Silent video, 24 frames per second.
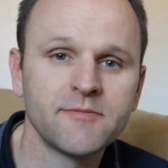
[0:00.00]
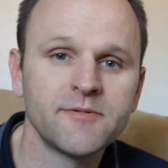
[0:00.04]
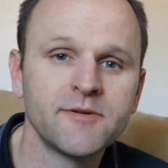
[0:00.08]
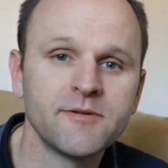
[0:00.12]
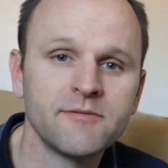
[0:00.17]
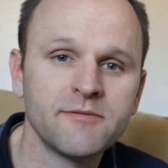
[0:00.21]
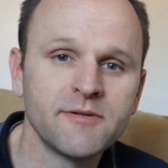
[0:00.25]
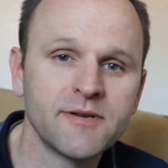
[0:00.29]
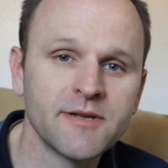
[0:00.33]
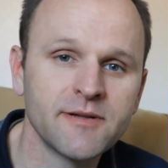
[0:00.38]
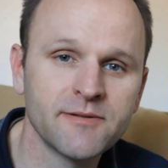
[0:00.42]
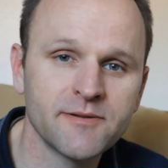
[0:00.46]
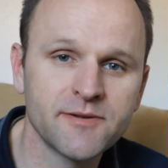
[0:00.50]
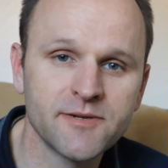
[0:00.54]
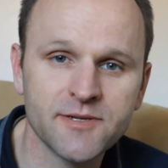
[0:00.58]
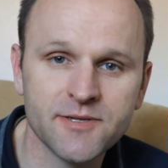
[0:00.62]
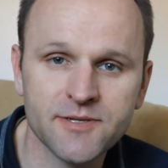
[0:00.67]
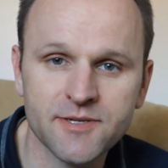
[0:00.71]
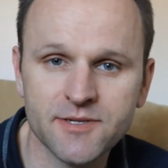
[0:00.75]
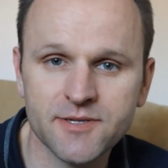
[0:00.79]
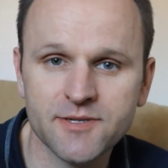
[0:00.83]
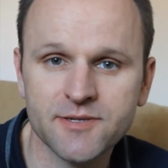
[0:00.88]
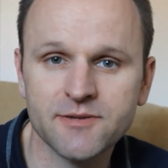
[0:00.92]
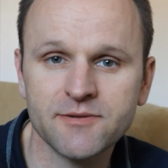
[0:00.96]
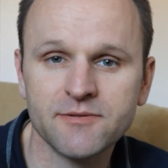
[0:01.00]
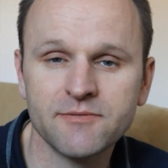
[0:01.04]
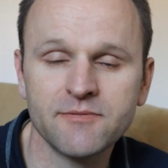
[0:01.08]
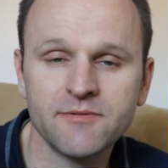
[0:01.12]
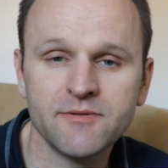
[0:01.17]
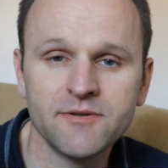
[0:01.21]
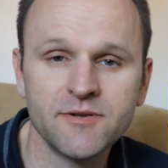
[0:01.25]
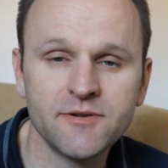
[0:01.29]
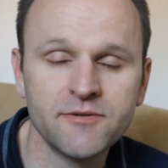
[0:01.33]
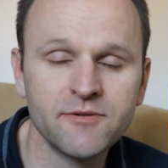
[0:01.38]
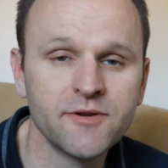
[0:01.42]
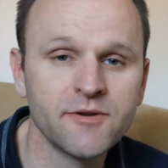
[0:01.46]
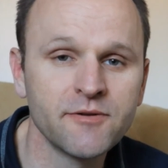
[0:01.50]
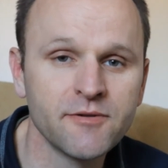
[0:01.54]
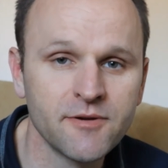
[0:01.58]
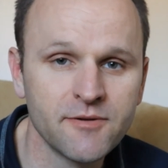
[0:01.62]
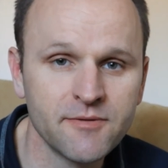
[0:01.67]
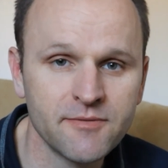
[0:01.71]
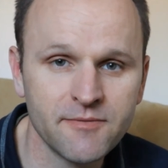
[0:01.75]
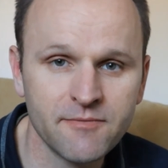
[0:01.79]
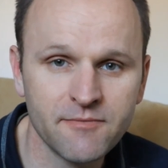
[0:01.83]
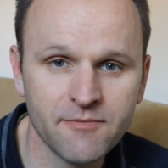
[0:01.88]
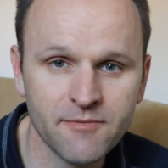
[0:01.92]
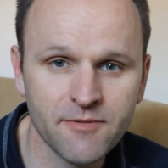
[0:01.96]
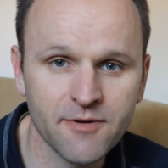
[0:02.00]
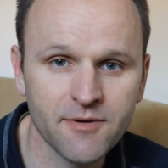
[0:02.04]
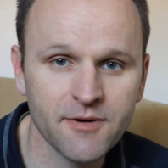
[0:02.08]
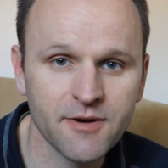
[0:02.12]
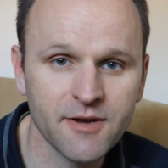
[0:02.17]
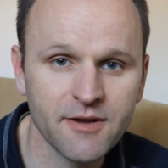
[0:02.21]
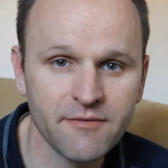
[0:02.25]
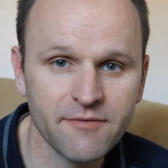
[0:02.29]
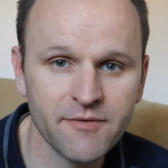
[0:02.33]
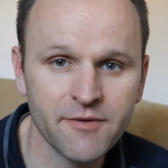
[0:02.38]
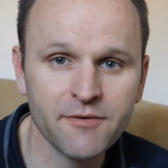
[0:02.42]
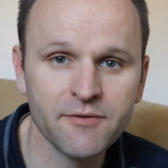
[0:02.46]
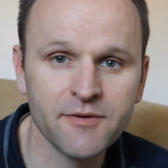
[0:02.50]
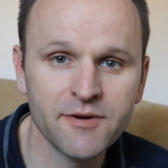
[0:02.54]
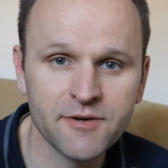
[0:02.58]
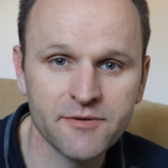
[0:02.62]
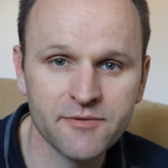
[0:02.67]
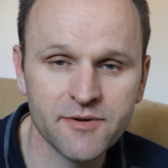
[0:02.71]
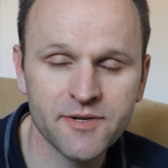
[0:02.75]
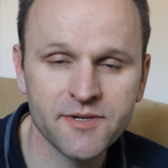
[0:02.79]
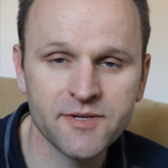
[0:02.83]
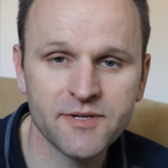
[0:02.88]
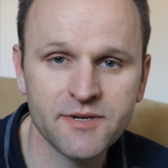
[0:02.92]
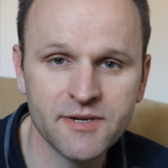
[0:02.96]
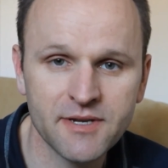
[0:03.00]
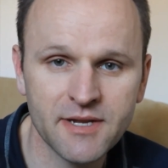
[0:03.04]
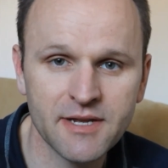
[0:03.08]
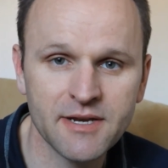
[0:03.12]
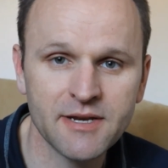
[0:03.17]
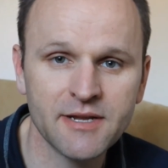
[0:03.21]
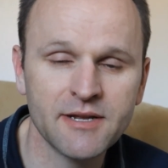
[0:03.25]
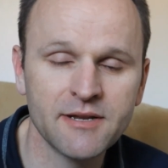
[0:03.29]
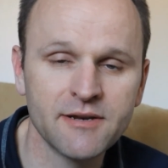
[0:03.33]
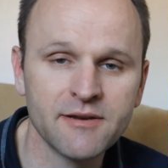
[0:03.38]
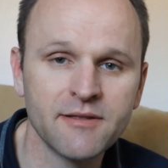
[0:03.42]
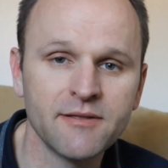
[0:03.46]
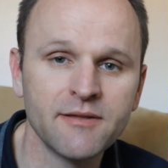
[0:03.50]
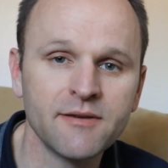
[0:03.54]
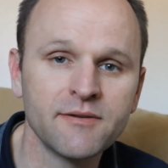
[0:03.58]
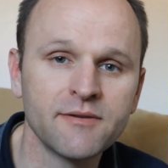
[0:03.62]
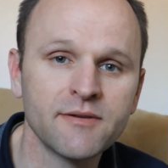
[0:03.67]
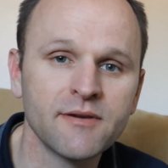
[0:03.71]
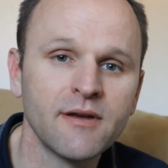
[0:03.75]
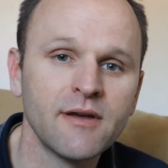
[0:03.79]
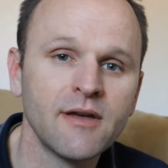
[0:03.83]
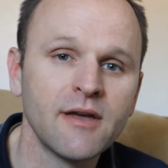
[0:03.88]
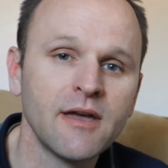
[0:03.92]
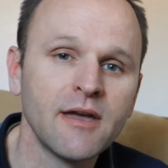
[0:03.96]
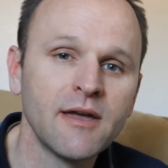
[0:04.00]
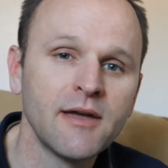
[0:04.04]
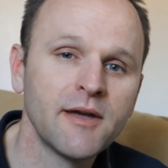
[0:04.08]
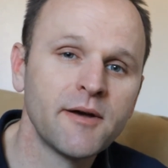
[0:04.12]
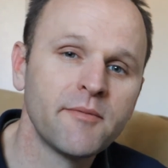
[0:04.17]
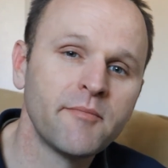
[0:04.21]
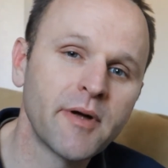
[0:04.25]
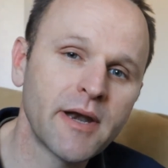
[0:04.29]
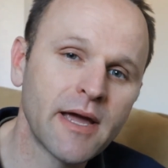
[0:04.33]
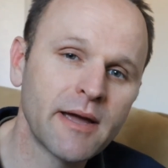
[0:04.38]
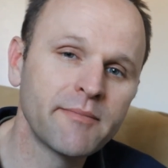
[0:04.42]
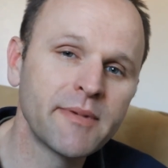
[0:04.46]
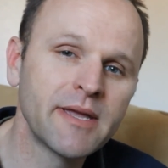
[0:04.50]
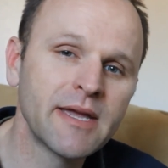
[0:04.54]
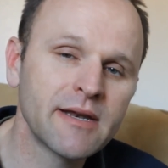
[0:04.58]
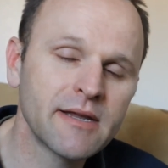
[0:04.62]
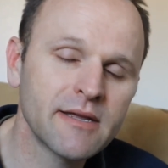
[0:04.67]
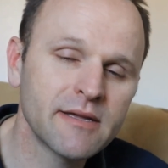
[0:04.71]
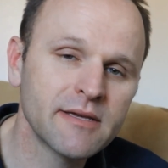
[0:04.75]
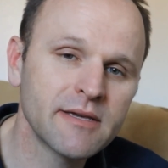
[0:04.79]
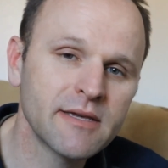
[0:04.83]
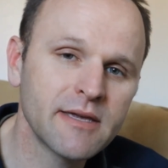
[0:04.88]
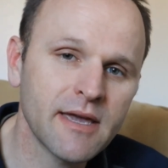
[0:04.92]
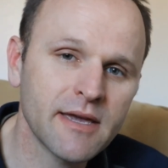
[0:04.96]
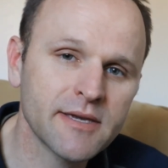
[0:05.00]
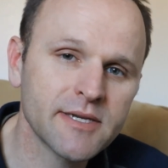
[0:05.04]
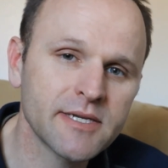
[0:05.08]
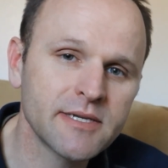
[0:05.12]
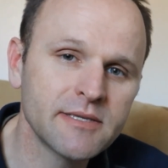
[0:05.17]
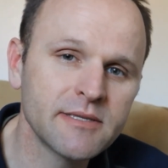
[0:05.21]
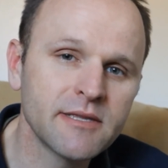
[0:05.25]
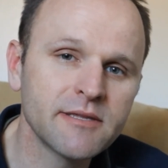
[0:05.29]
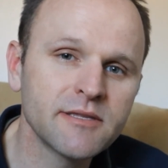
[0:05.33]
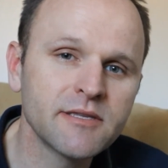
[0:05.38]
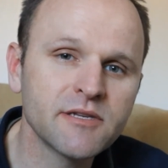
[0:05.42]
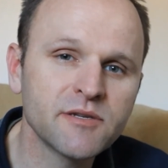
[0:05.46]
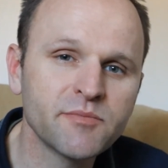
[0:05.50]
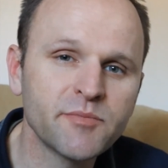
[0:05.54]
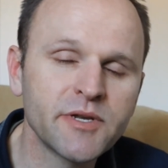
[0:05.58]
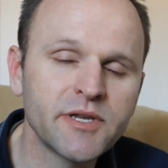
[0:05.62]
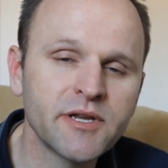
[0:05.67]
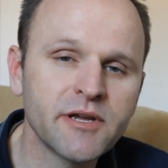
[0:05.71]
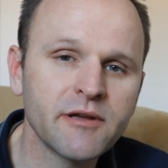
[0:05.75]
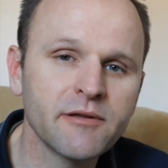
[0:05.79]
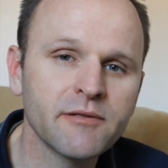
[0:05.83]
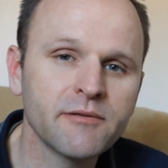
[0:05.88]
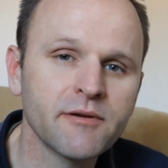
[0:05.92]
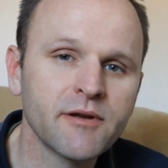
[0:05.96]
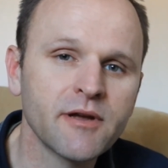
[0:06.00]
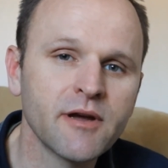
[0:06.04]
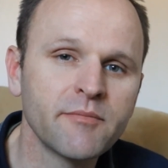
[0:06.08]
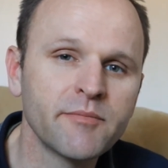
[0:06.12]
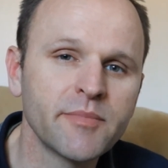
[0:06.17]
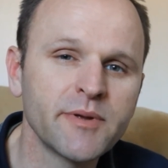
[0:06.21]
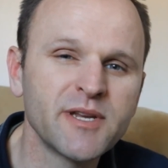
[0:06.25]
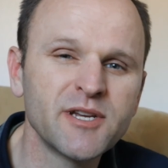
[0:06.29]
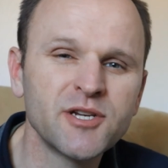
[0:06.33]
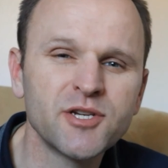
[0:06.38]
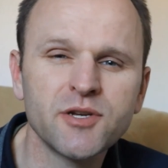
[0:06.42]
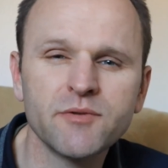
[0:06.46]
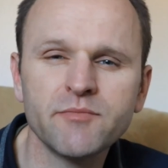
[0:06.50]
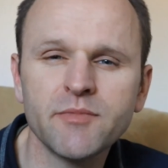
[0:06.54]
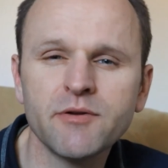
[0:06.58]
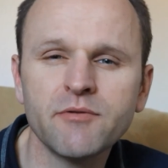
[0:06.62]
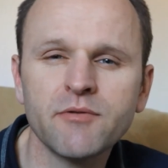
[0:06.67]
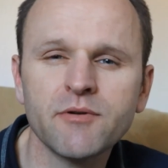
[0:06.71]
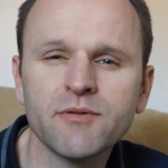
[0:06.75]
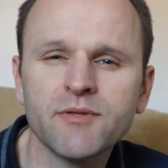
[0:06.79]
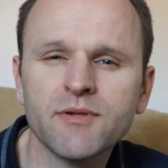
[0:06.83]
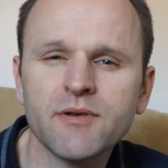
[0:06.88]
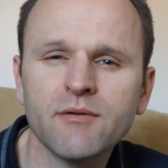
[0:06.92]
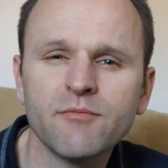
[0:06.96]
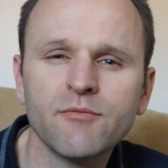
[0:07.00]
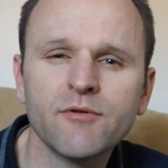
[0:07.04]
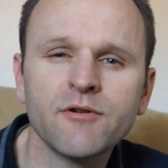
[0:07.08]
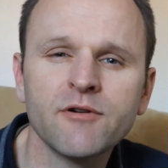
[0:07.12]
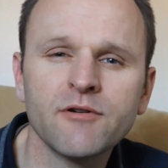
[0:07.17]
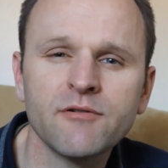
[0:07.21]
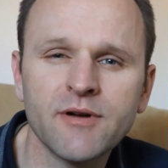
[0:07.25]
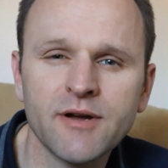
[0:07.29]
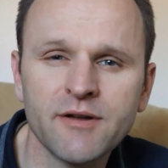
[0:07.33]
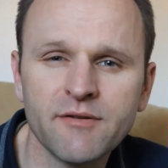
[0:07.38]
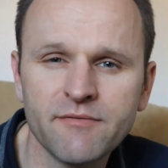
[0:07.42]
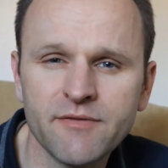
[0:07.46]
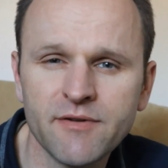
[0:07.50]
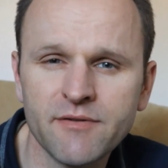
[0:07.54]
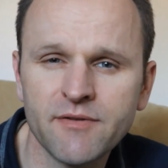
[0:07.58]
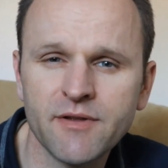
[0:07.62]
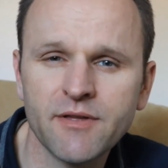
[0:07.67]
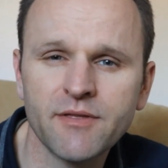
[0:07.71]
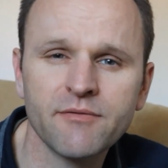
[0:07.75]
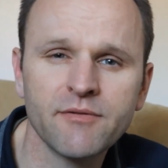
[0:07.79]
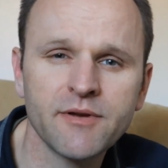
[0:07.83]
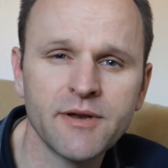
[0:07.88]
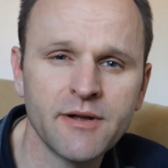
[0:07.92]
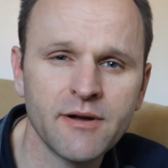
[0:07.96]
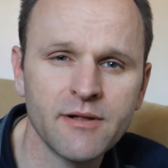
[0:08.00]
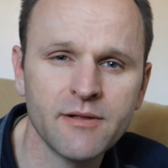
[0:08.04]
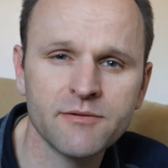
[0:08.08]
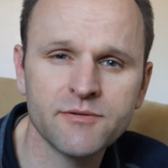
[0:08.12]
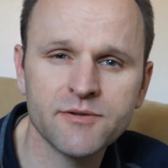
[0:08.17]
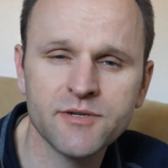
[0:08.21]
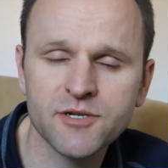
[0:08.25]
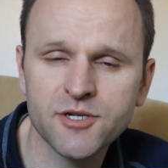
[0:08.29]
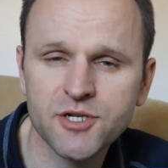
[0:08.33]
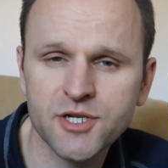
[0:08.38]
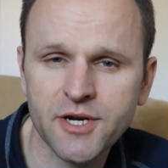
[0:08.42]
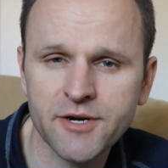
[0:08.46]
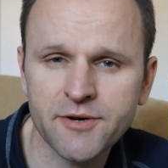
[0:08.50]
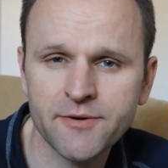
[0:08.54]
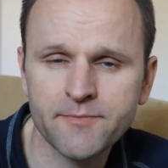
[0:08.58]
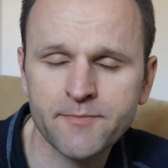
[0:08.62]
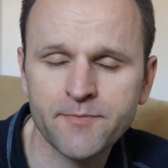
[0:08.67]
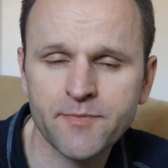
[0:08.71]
due diligence, do your own work if you're interested in getting into these, but I'm guessing that this particular company should be worth somewhere around $53 a share.